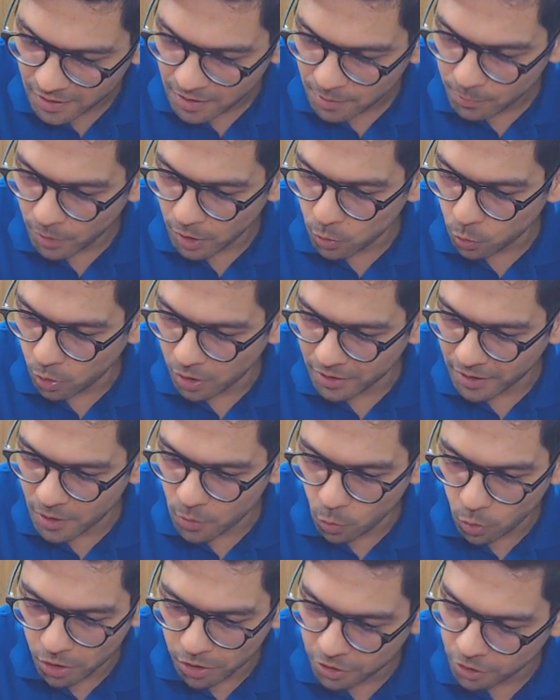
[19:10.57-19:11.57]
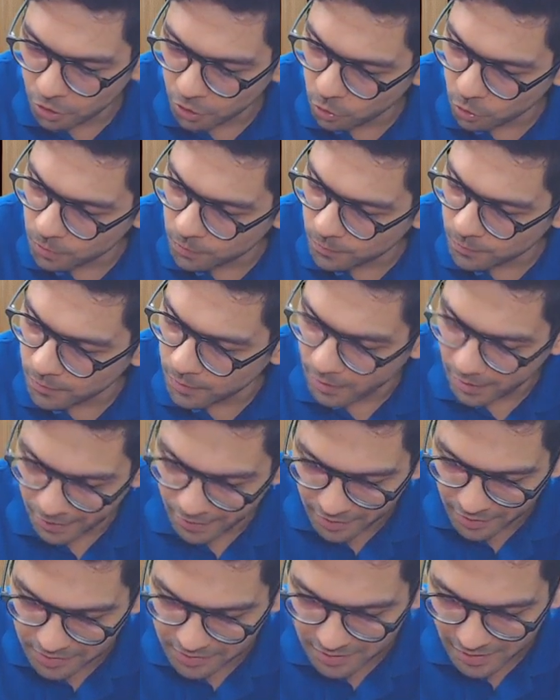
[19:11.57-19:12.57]
but what I want you to
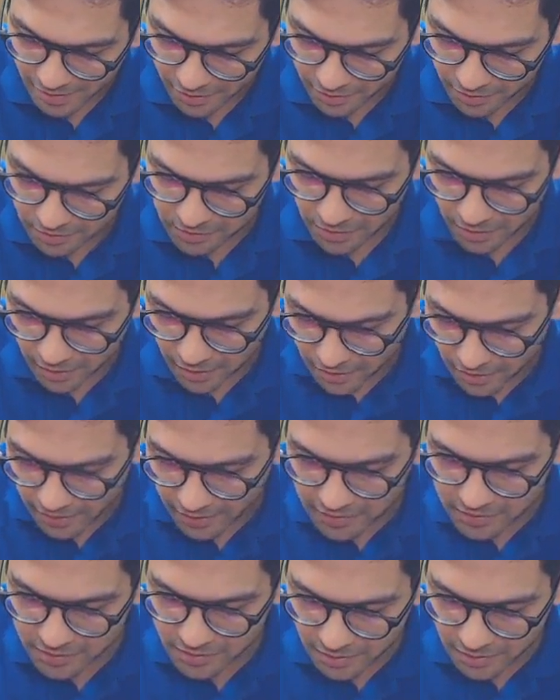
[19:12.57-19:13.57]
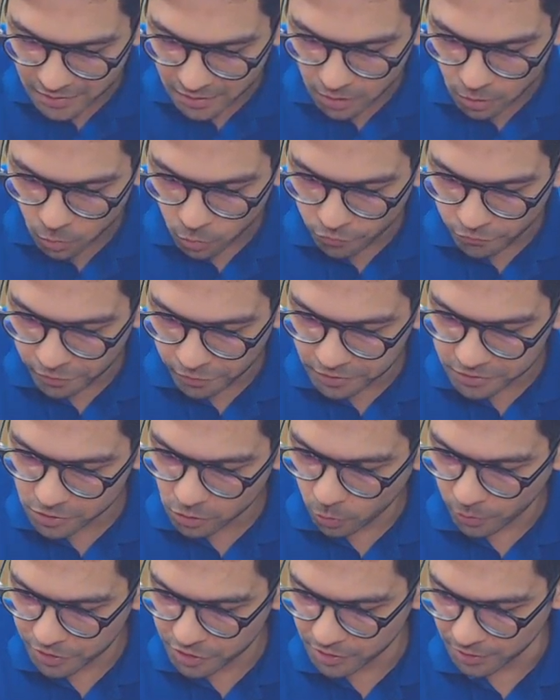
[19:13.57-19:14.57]
understand is, let's see the first
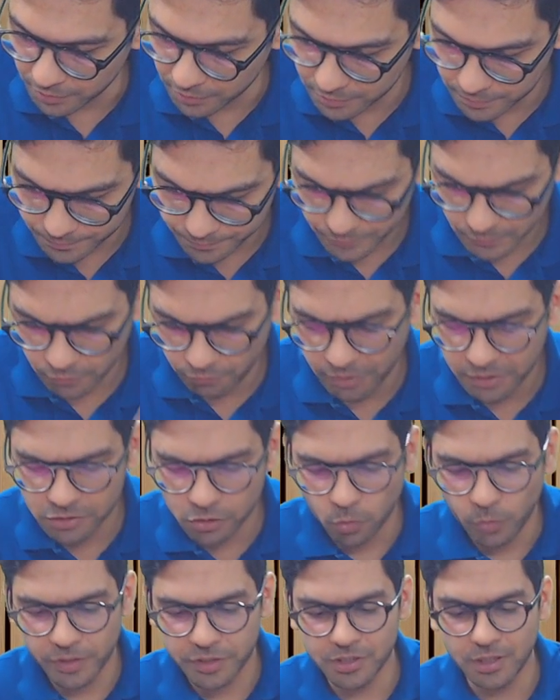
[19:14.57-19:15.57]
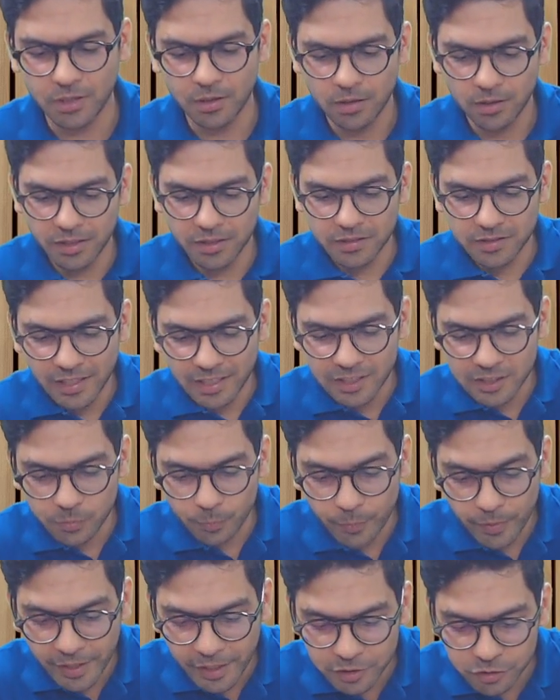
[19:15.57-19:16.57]
questions. First question, it says,
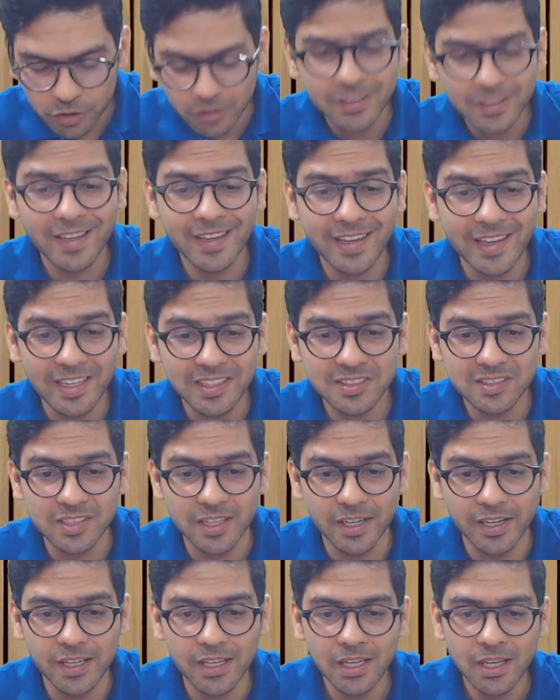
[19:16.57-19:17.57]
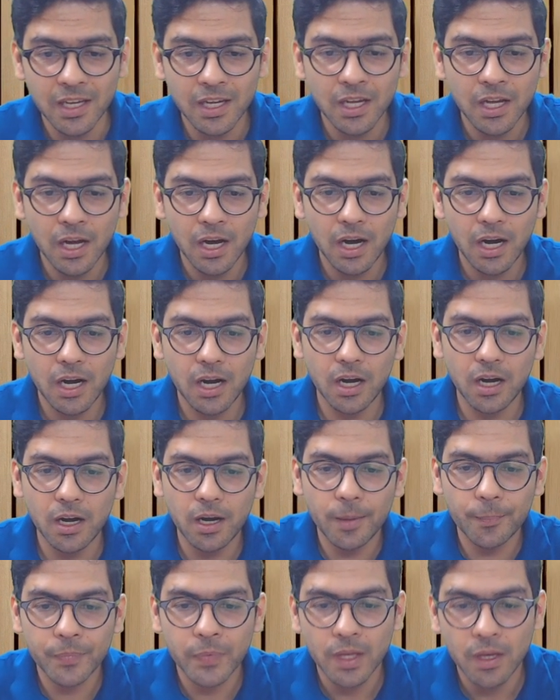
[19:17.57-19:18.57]
based on the case study,
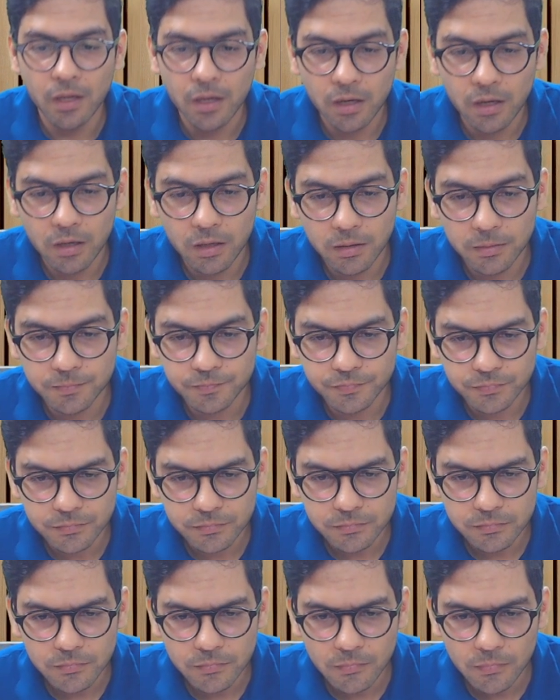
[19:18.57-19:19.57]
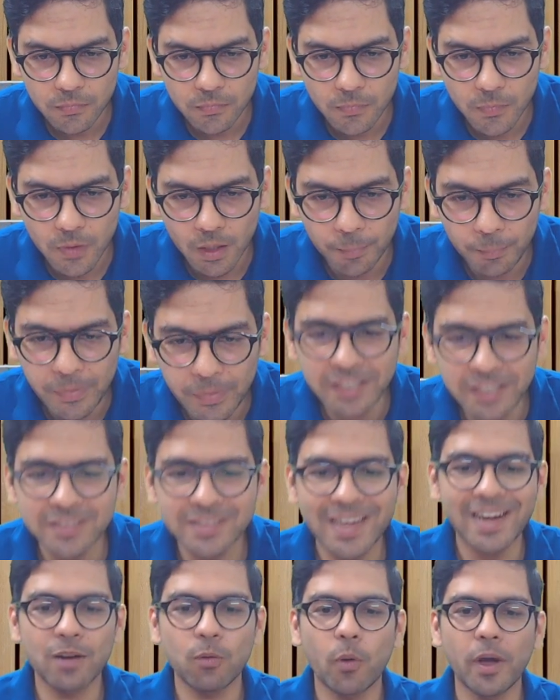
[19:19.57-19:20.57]
uh, uh, please
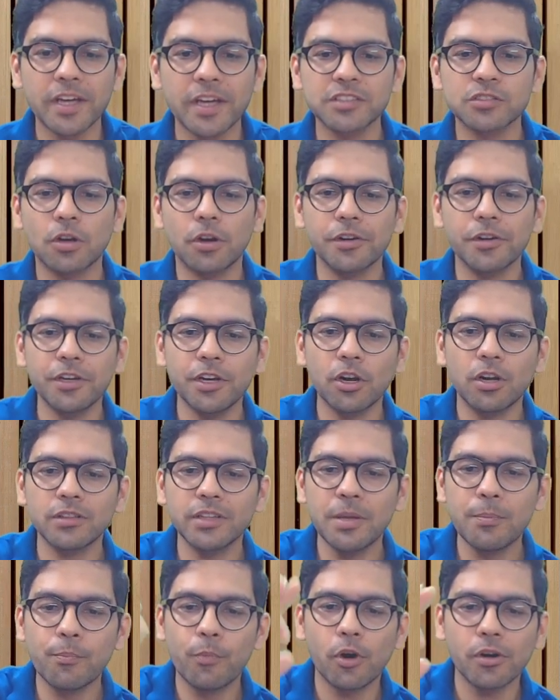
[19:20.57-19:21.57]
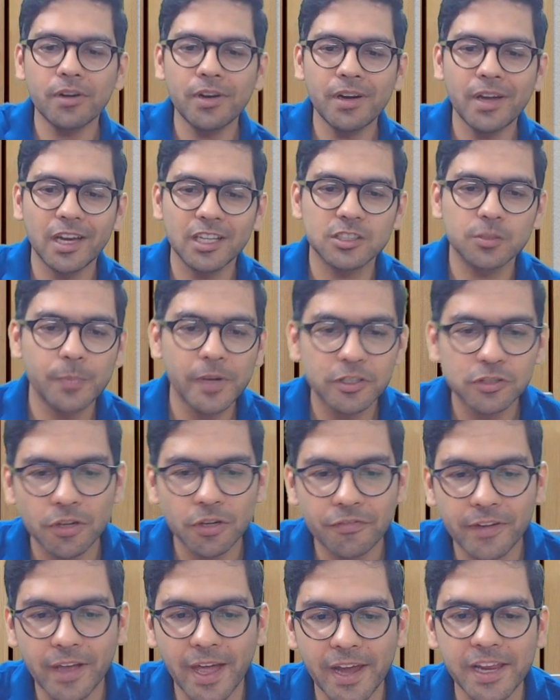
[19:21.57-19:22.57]
advise the auditor on the important aspects
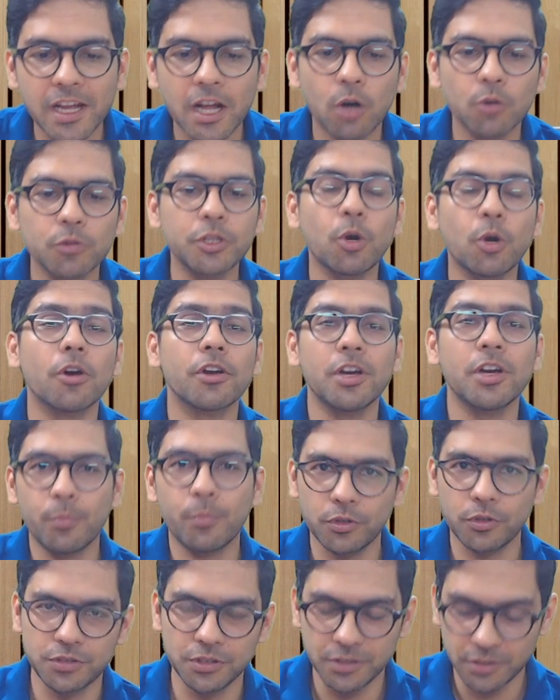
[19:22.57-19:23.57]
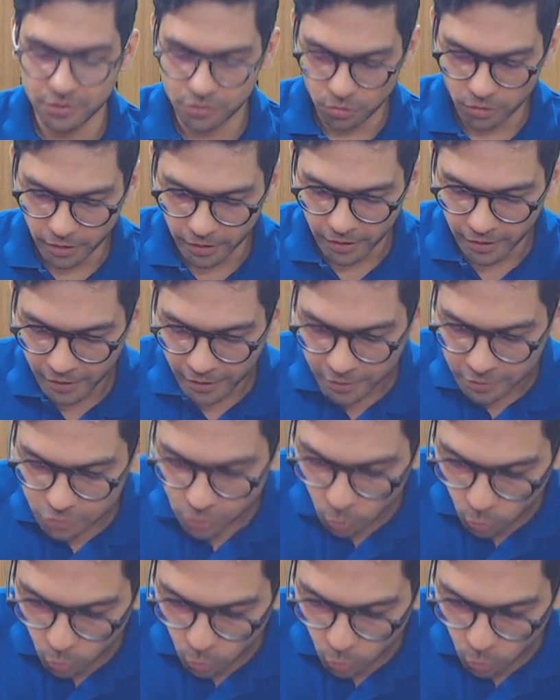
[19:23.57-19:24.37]
of carrying out the audit procedures. Okay, so